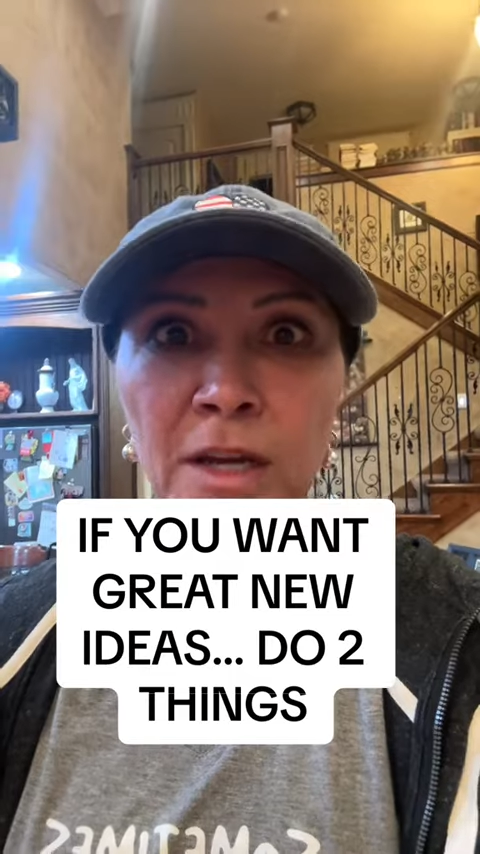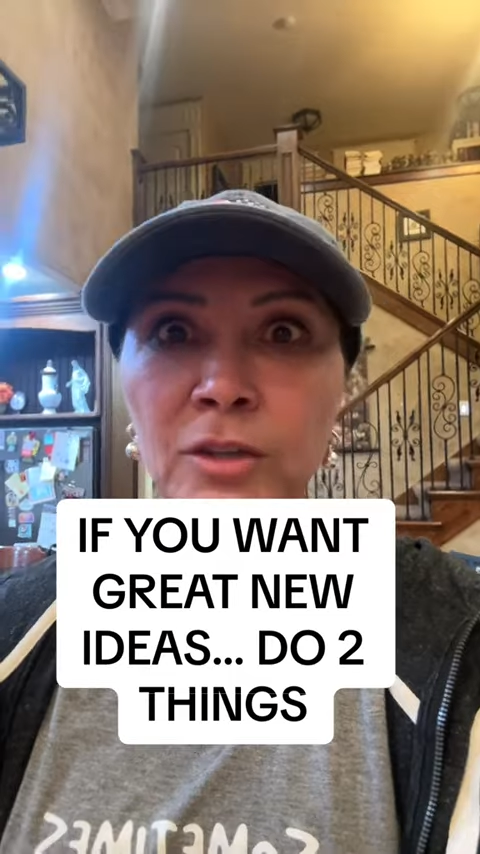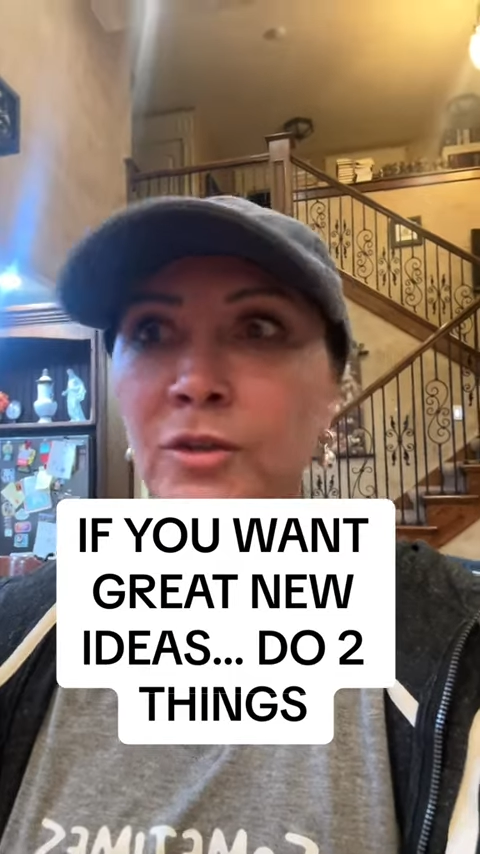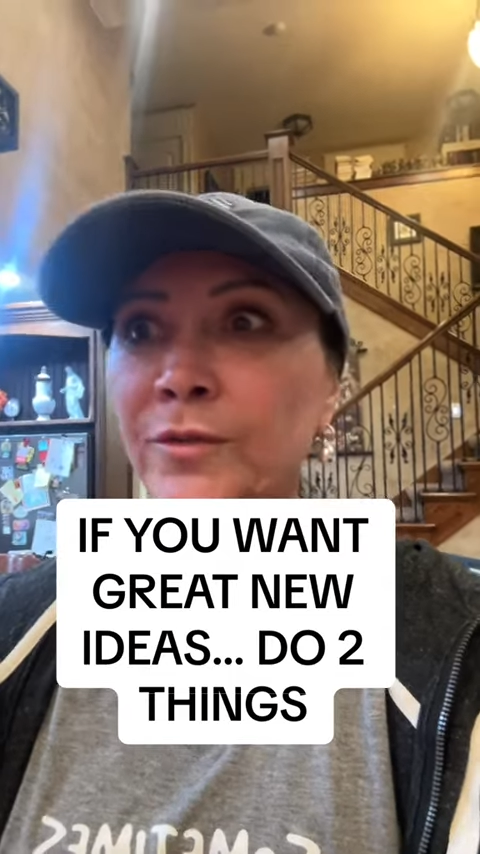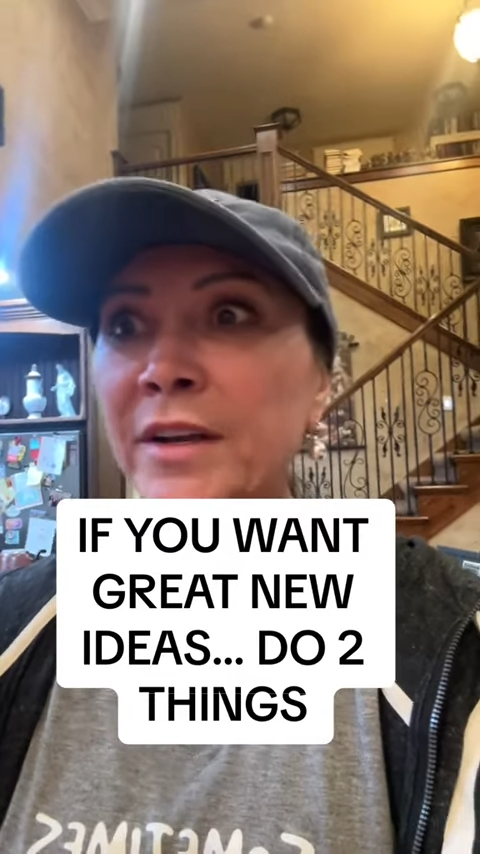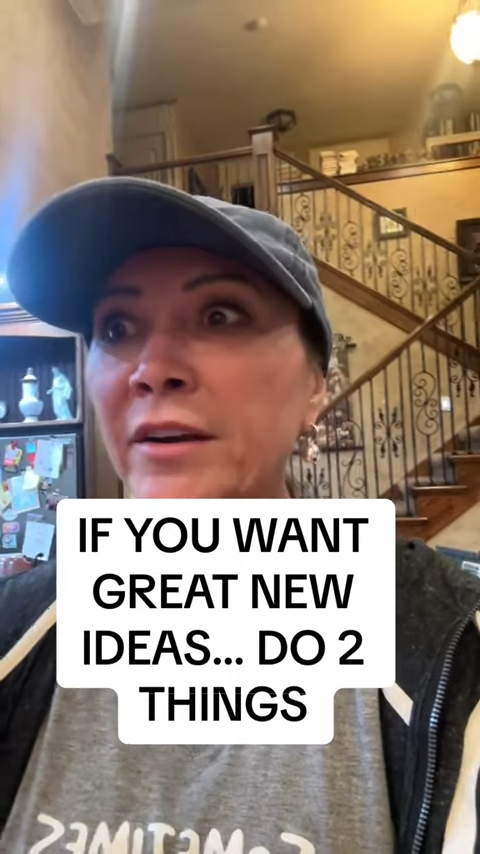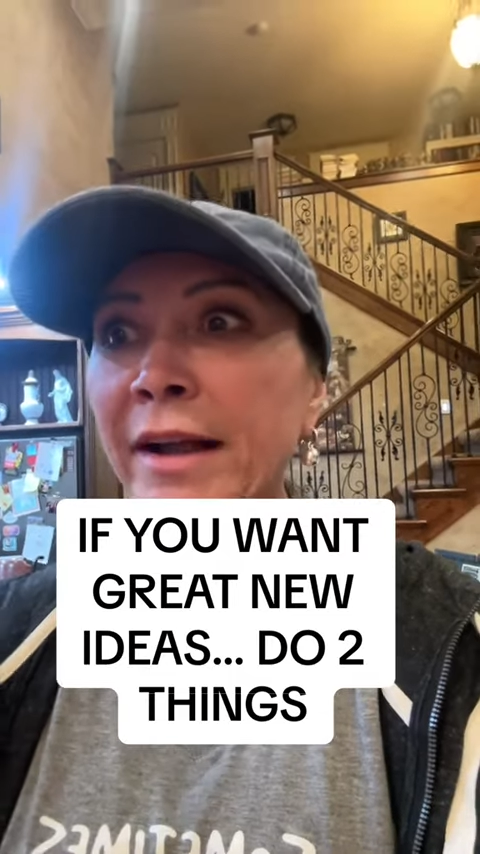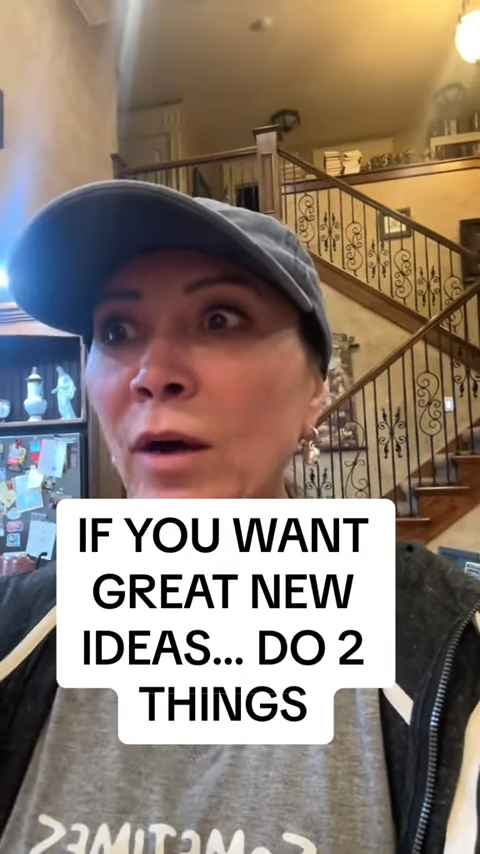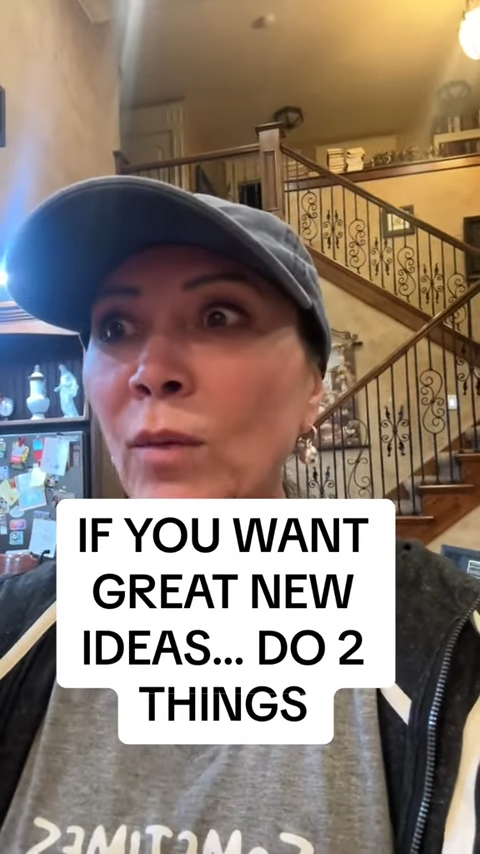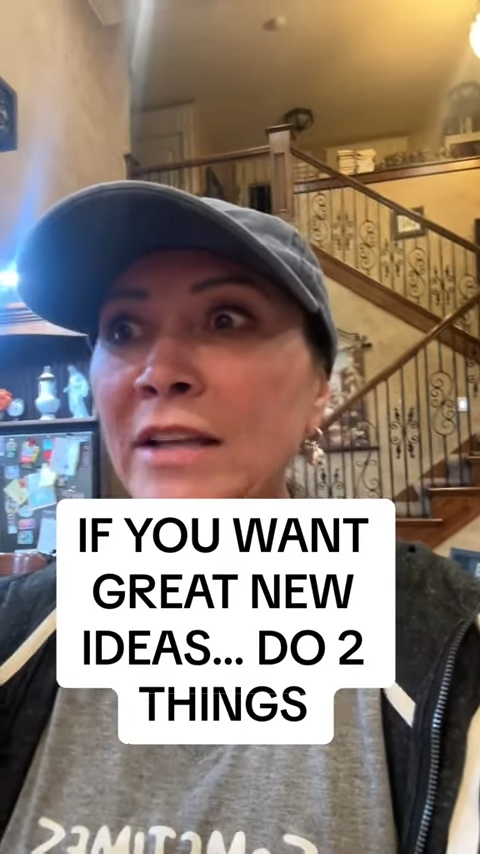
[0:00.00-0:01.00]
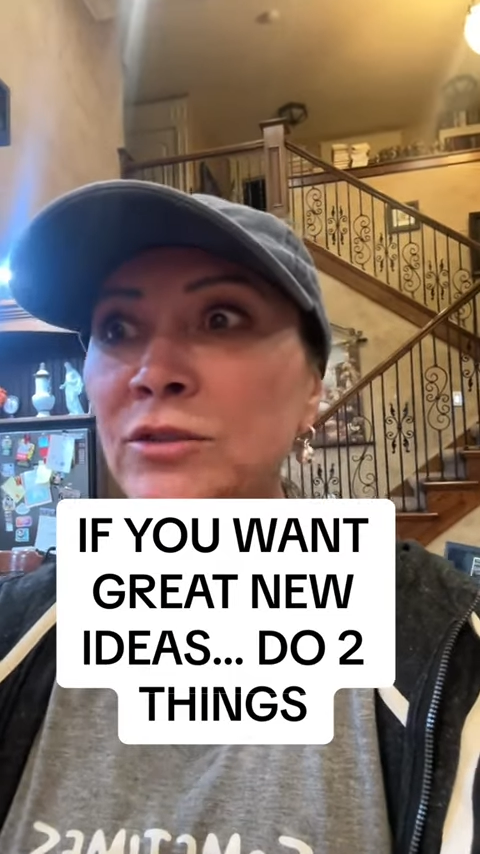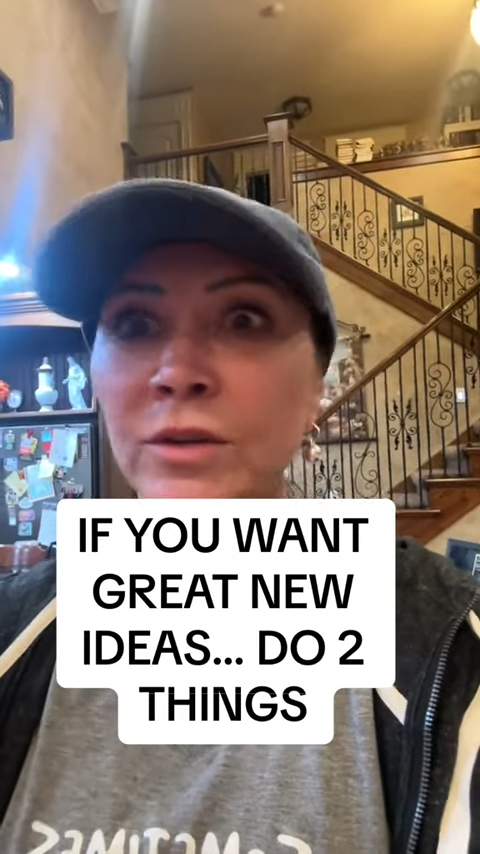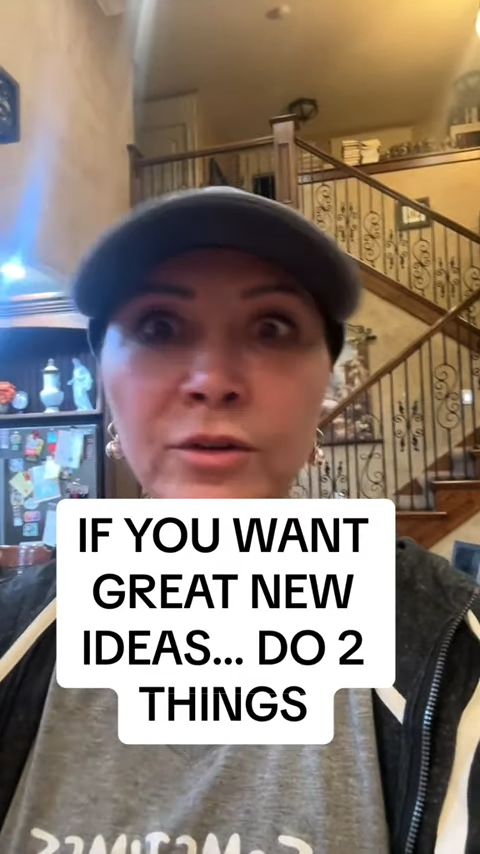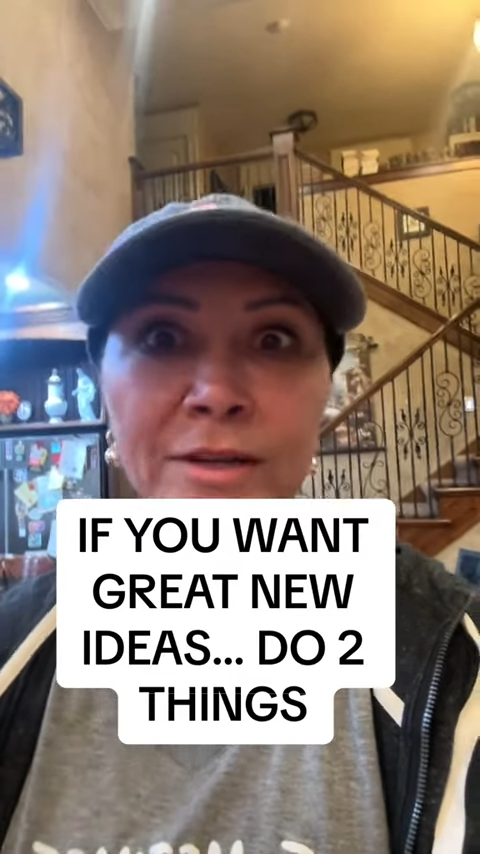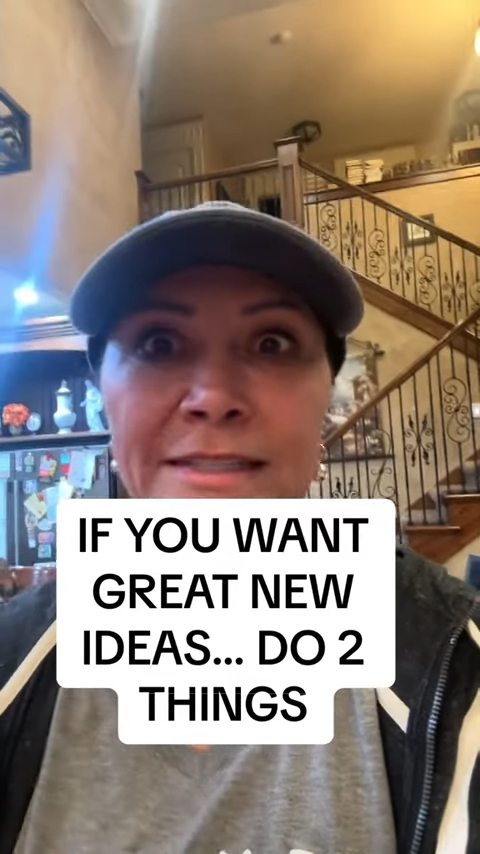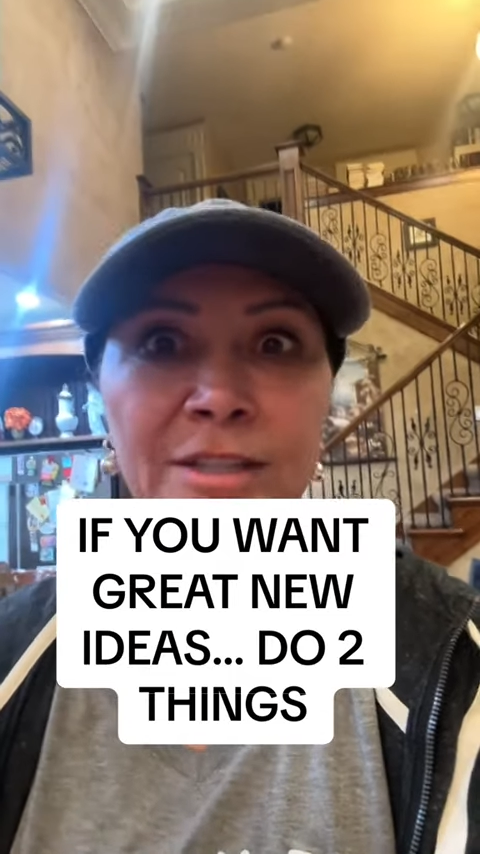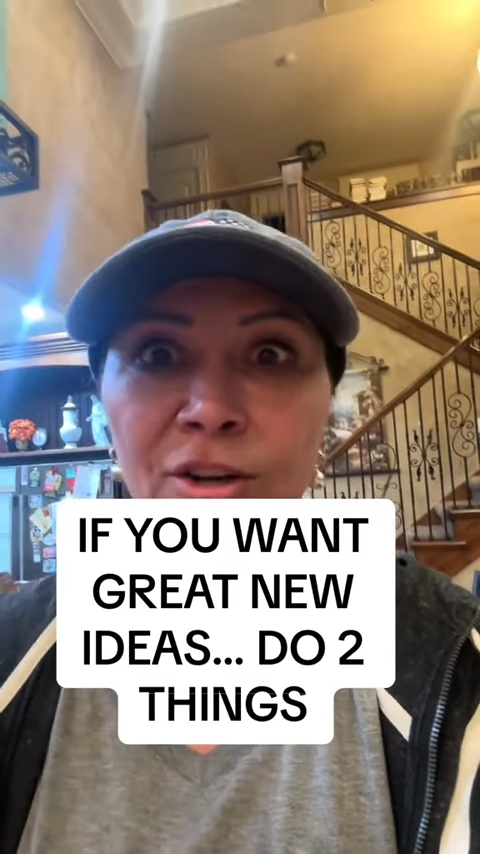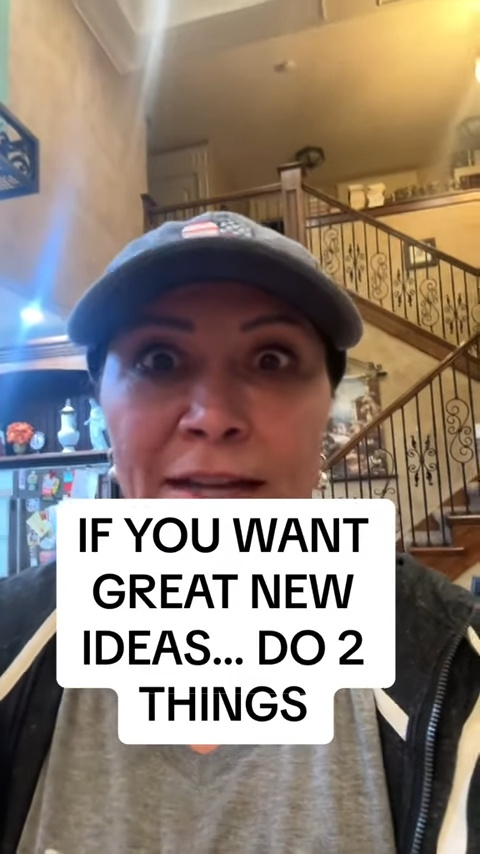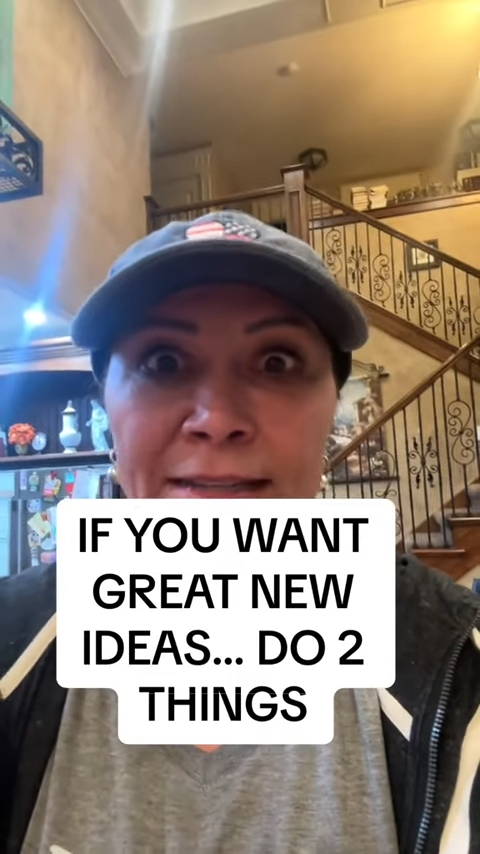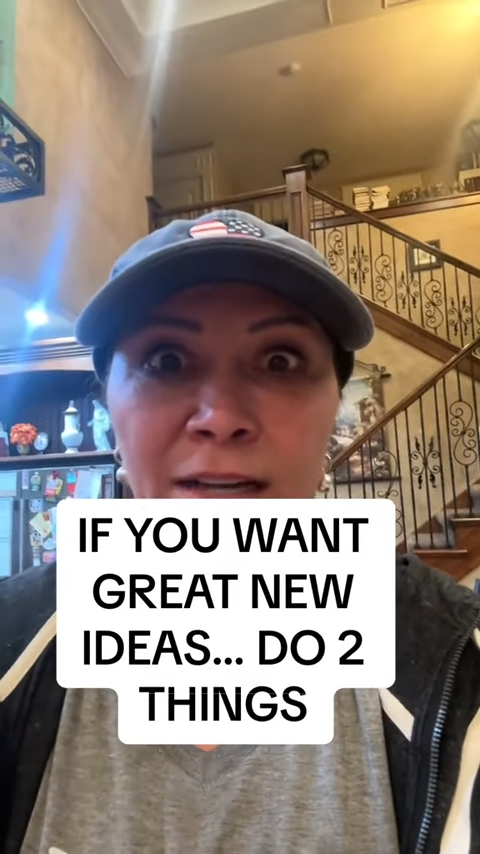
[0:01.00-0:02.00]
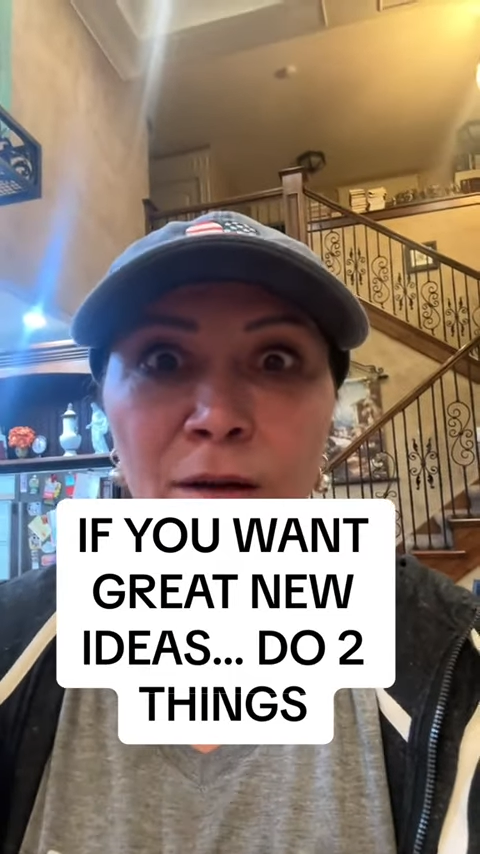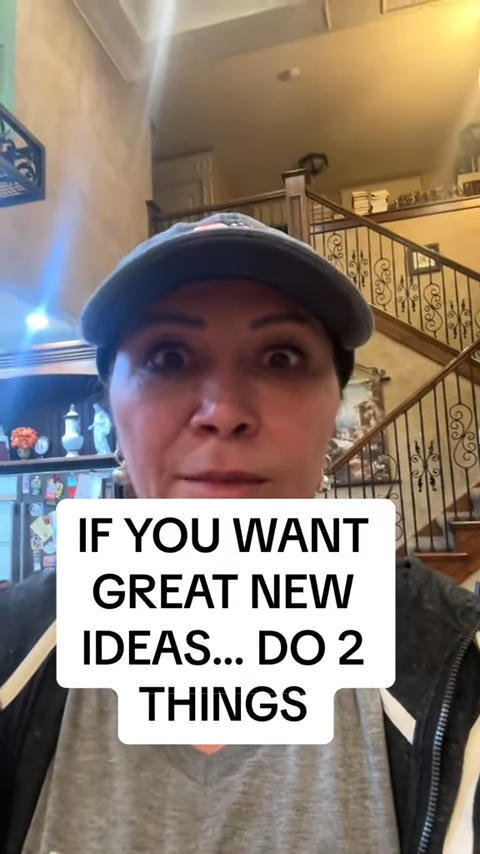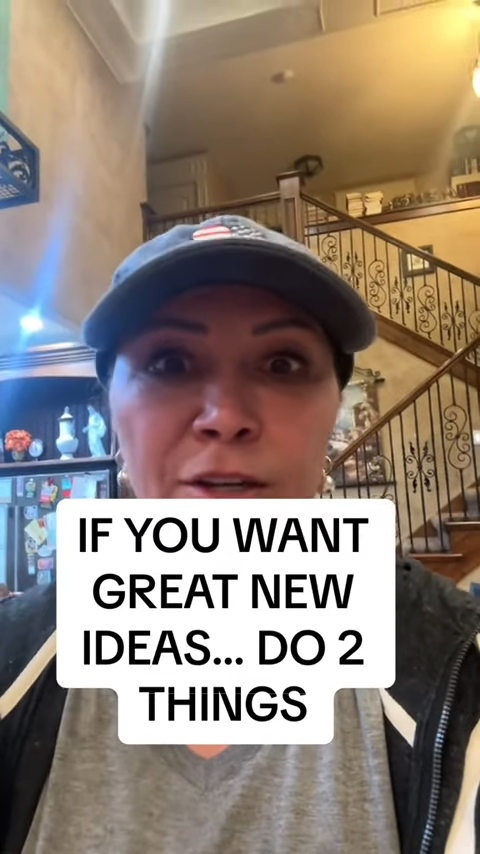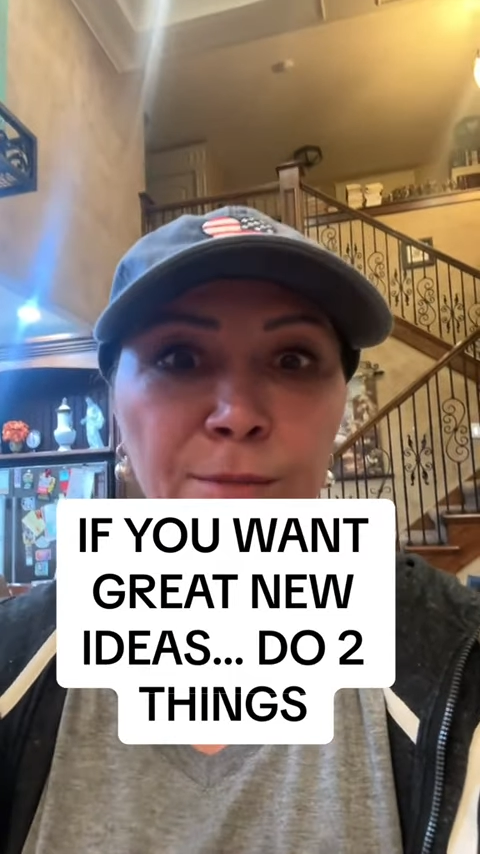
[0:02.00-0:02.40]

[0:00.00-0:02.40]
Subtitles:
to figuring out ways to increase your income in your